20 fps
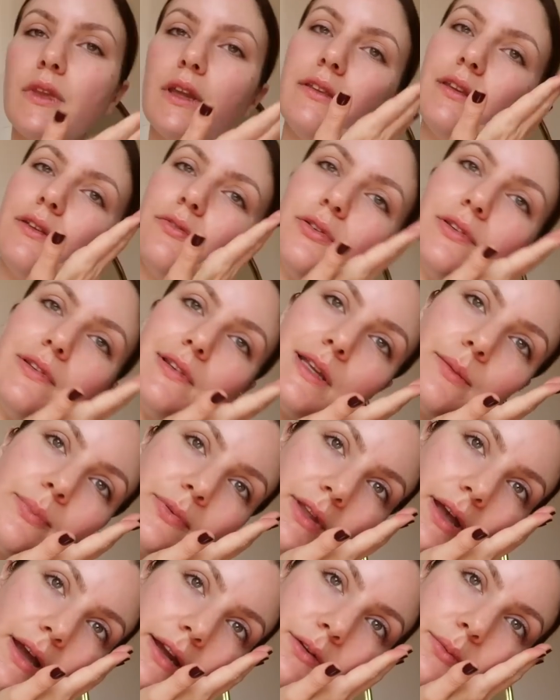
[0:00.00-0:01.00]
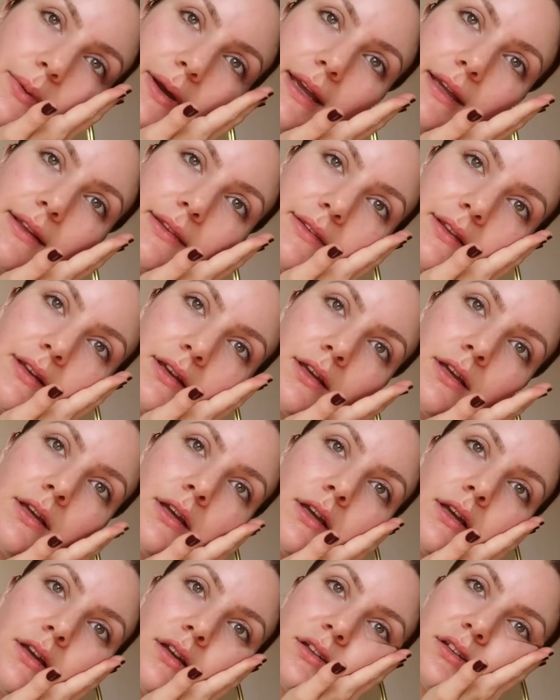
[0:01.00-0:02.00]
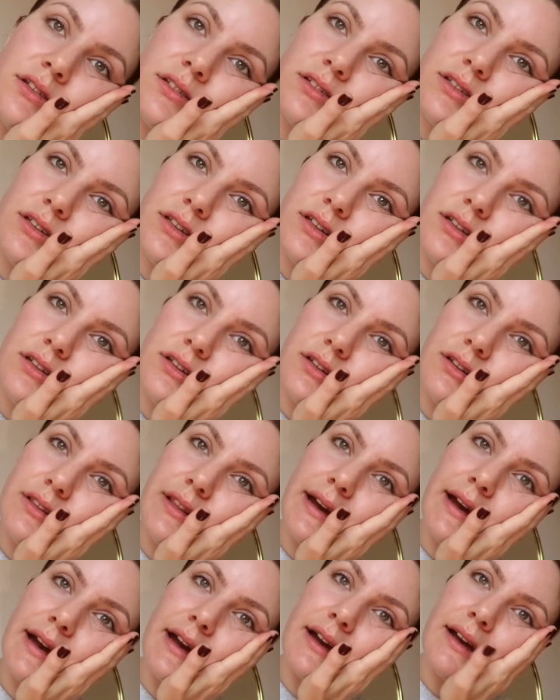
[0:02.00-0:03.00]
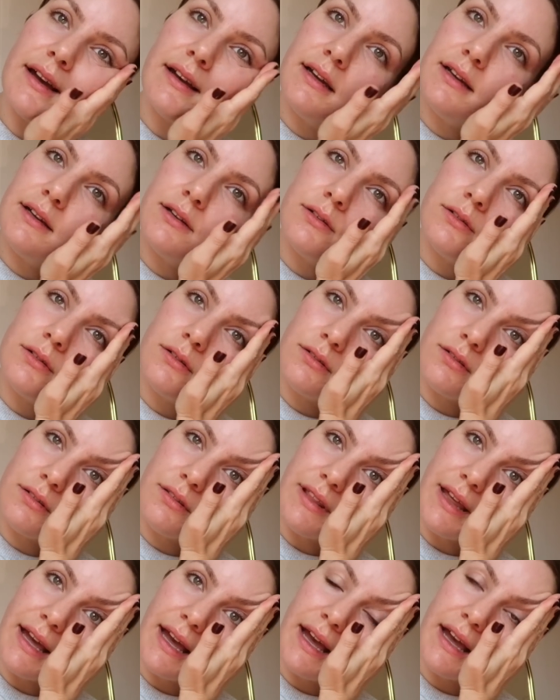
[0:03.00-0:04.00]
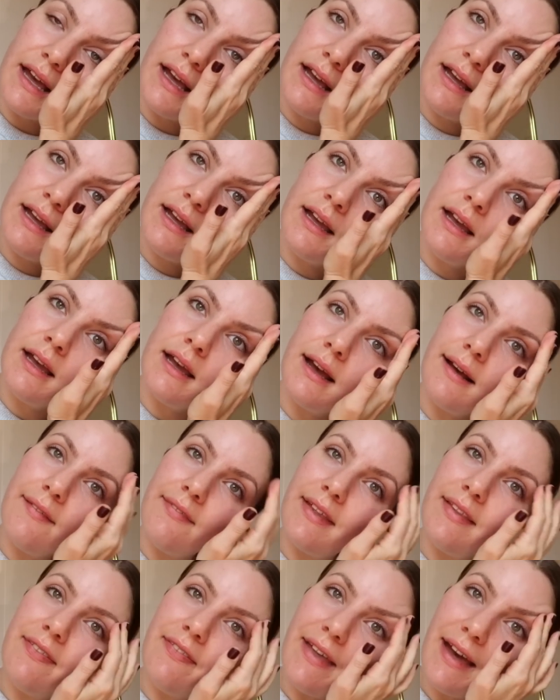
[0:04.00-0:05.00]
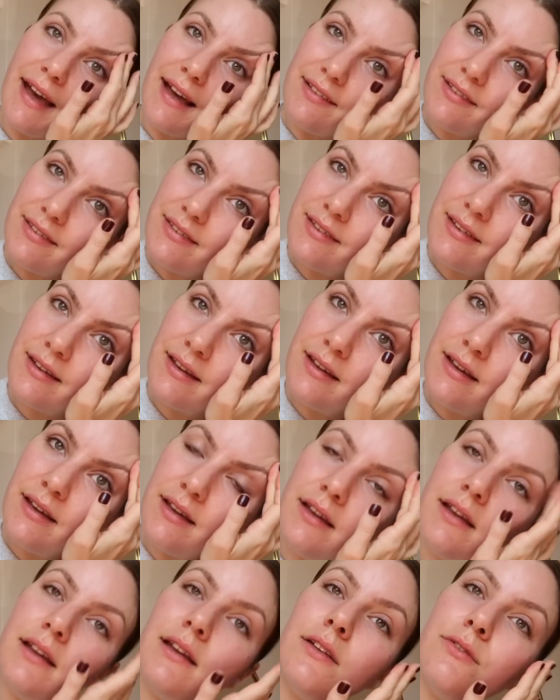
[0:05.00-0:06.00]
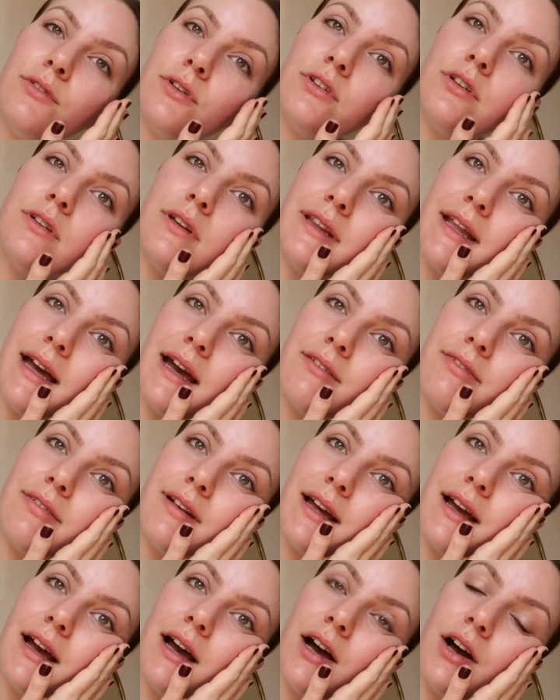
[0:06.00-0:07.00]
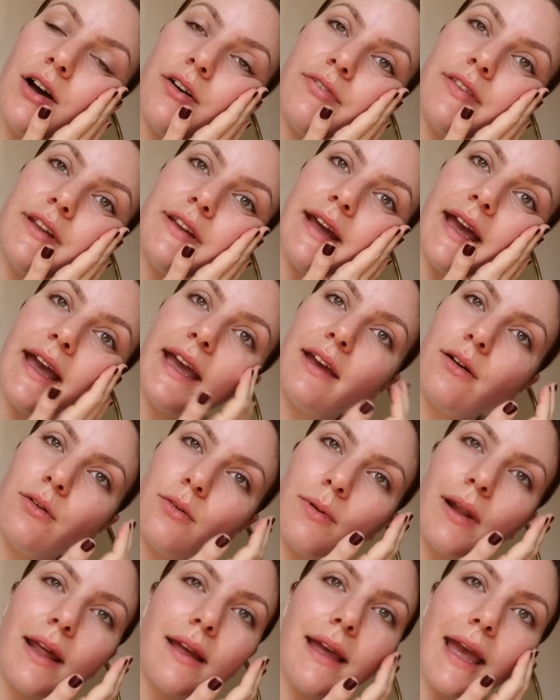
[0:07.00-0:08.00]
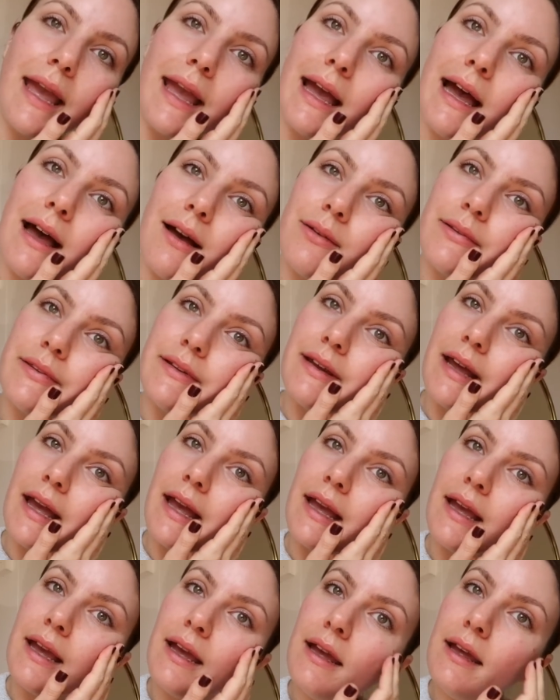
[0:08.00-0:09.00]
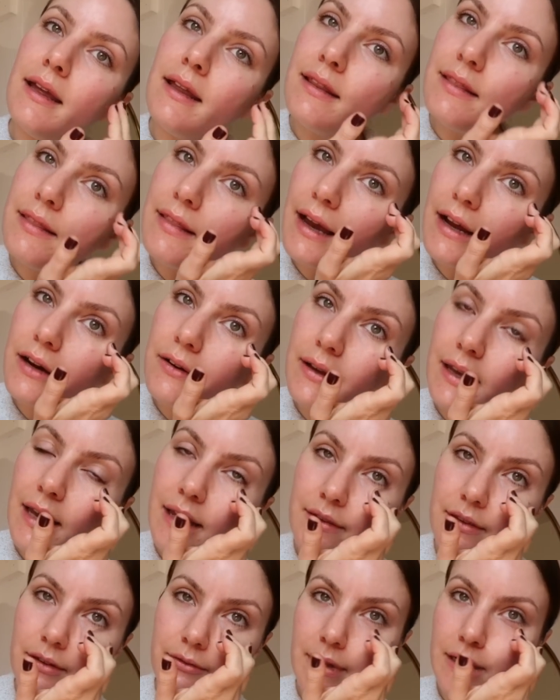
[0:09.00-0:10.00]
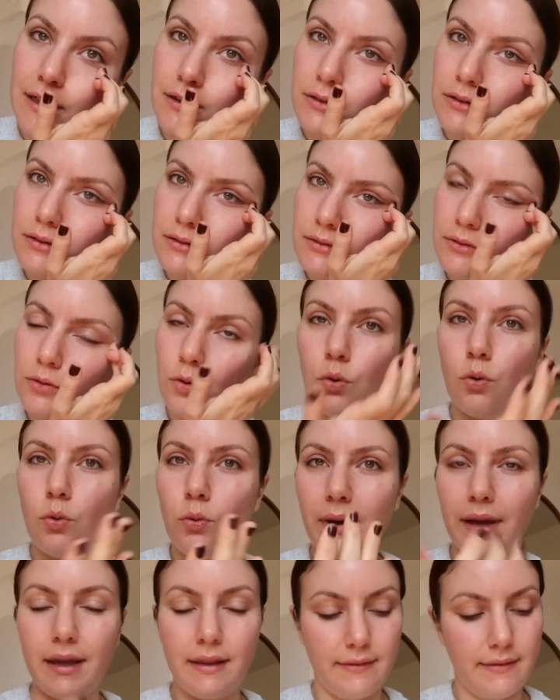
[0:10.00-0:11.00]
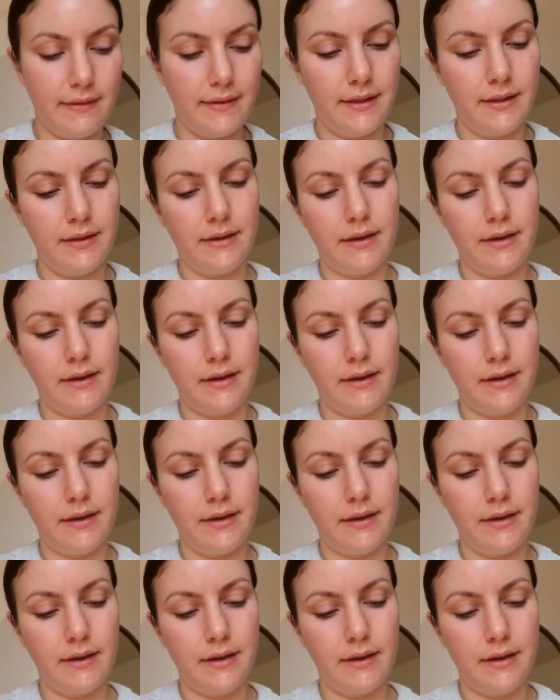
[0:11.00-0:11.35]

because if you sleep sideways you can do that or that, and then that's, if you're doing that for like half the day or like 8 hours a day, that creates a wrinkle, always.